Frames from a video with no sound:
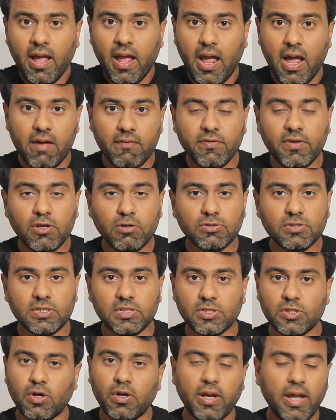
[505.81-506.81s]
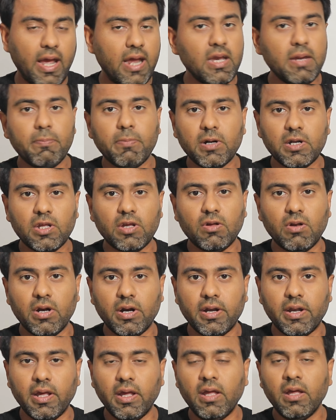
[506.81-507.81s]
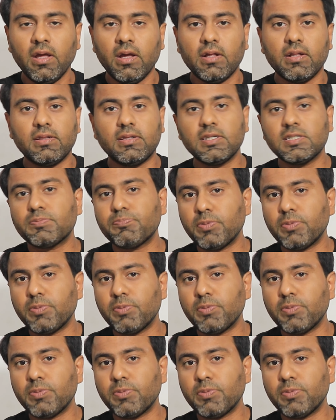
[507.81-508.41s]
heavy usage on any particular day, this